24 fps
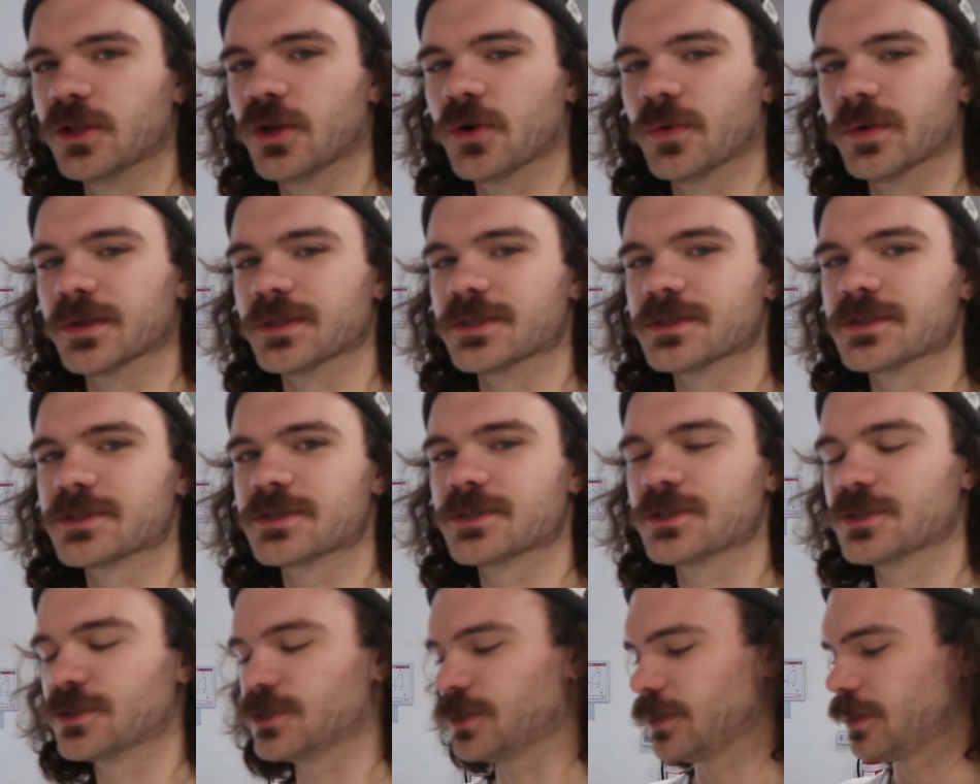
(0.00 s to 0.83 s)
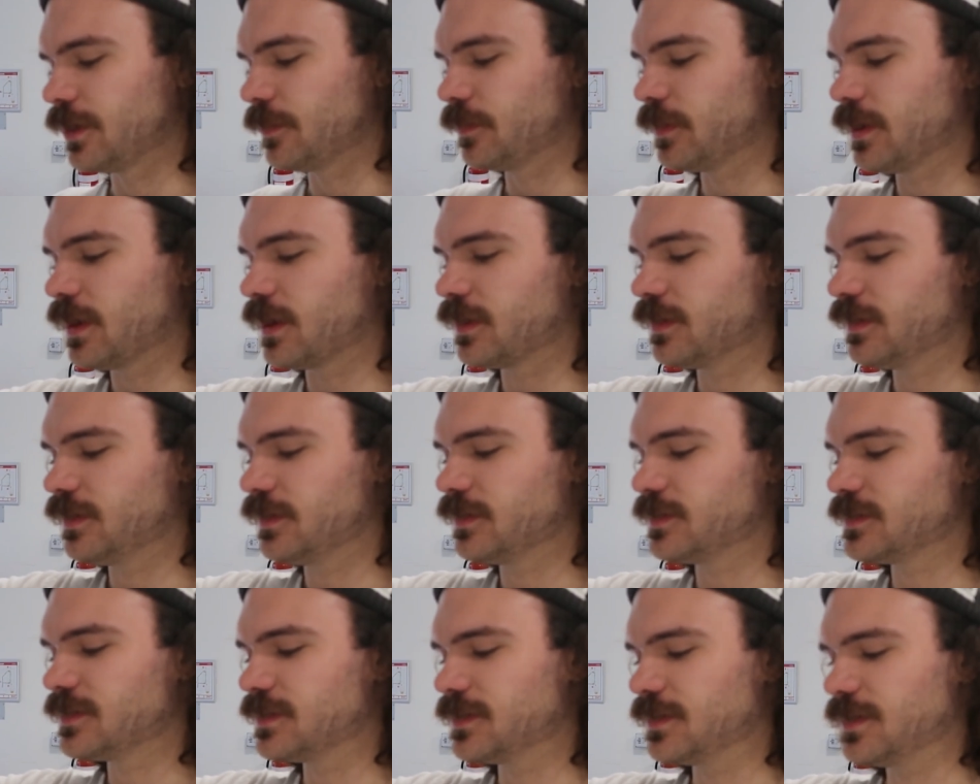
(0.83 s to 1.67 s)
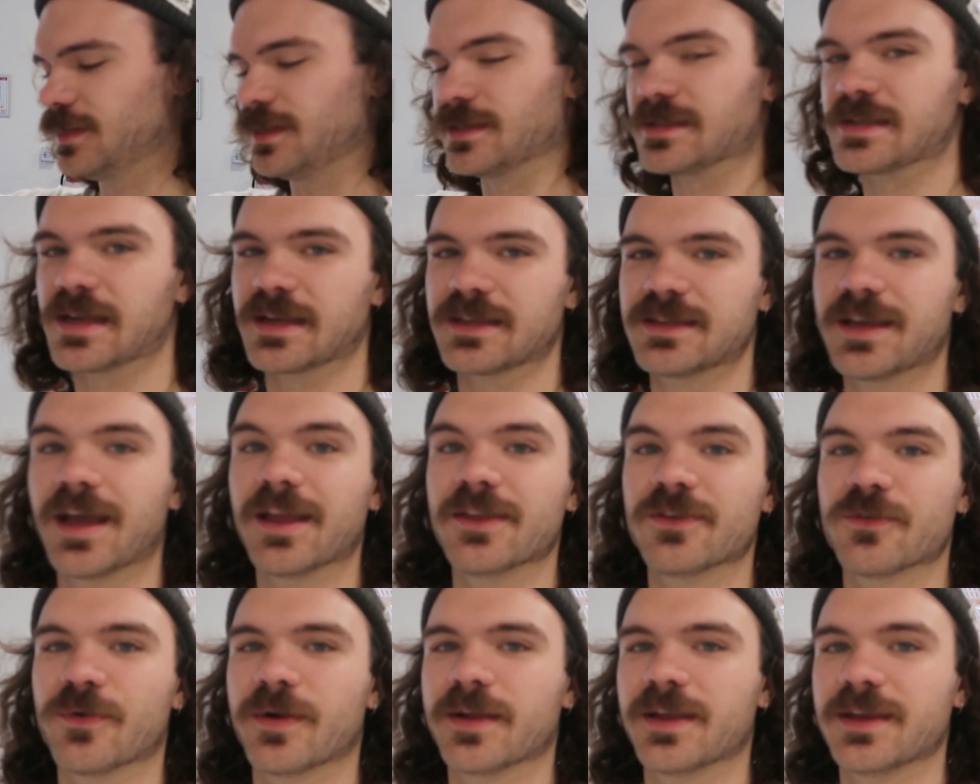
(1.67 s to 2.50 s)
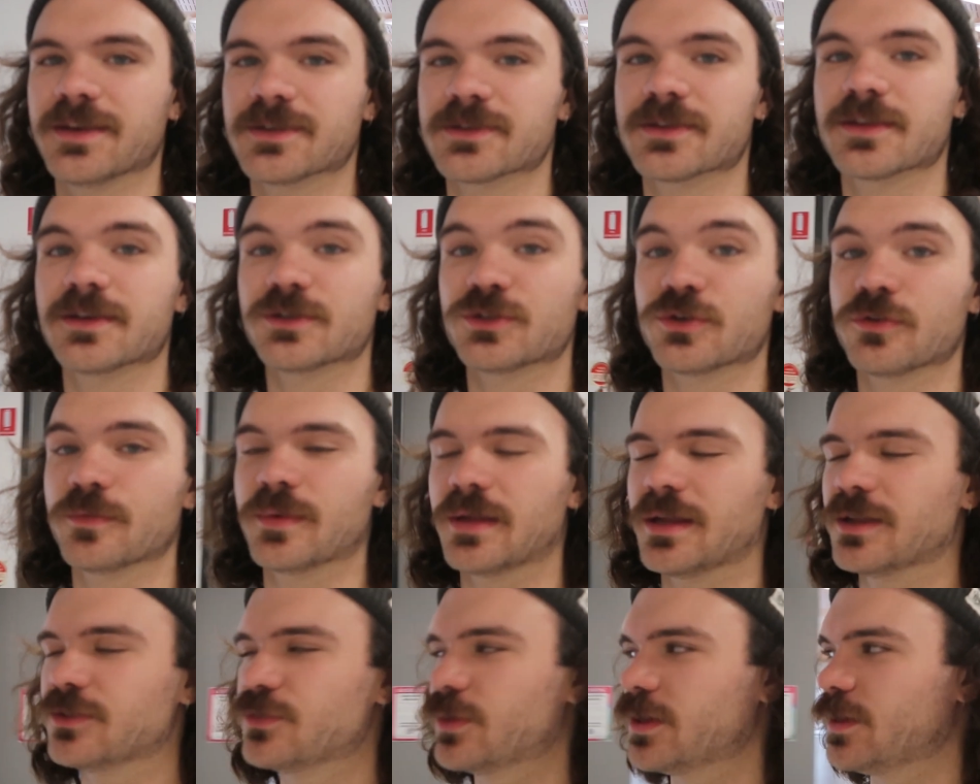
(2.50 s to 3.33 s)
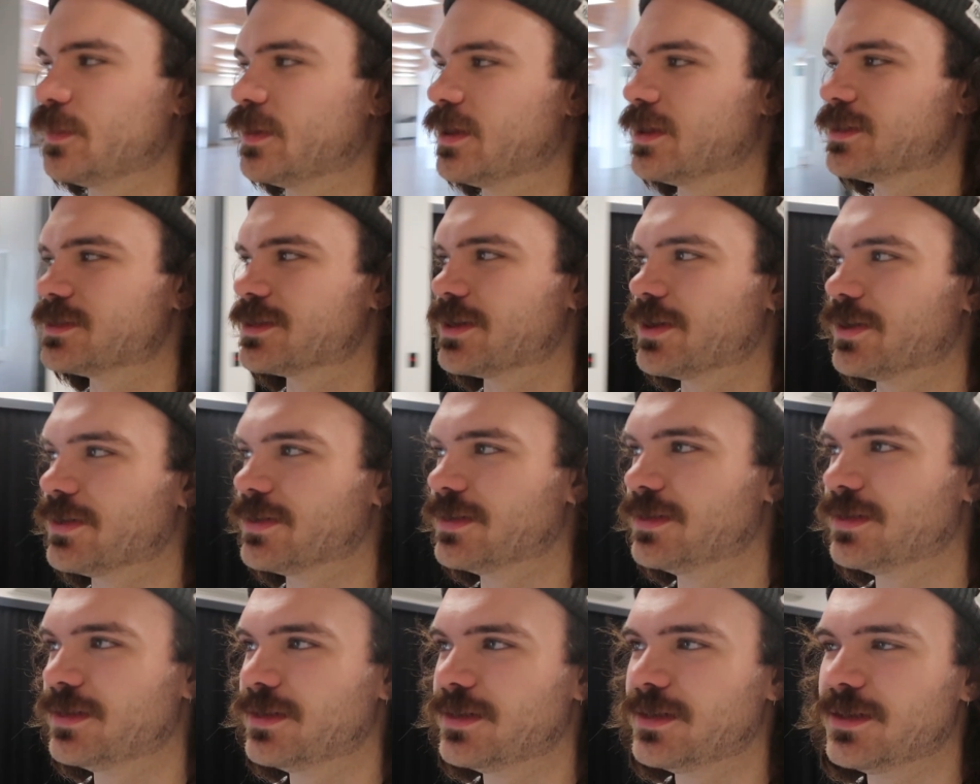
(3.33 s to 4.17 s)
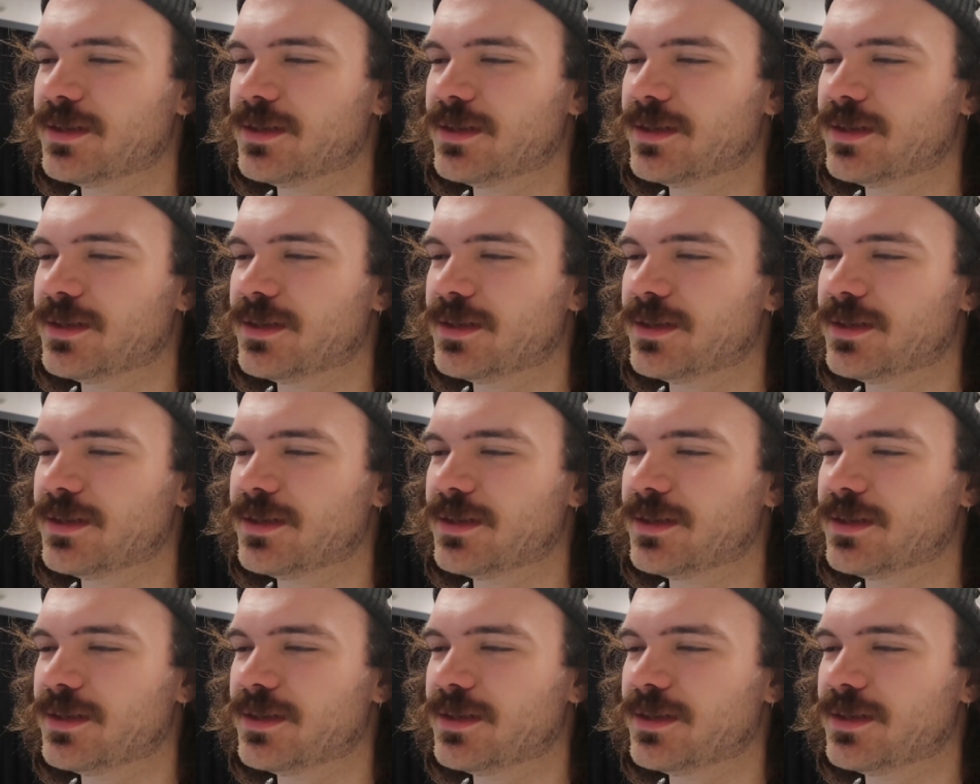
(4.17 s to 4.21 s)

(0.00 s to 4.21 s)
No one's showed up yet, it's, it's like 10.20, so they should have been 20 minutes ago.